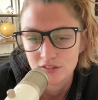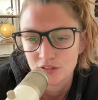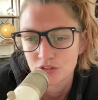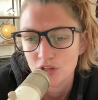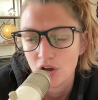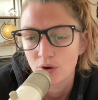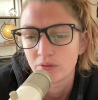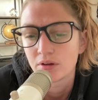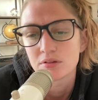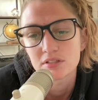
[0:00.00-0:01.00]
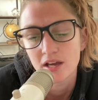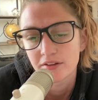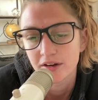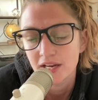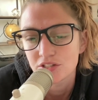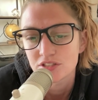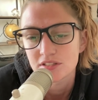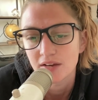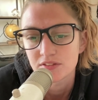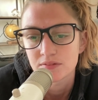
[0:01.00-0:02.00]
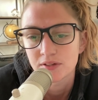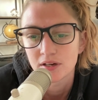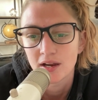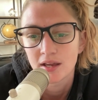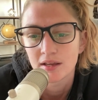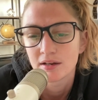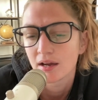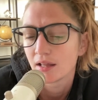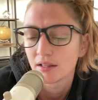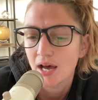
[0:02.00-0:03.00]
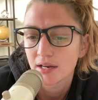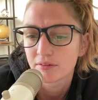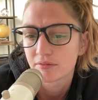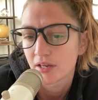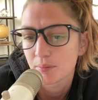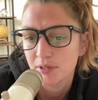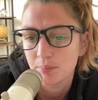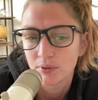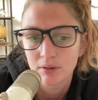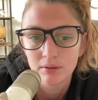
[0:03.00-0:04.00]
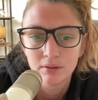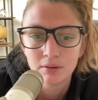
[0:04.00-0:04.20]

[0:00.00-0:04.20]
So those other agents have a sphere, and a lot of their people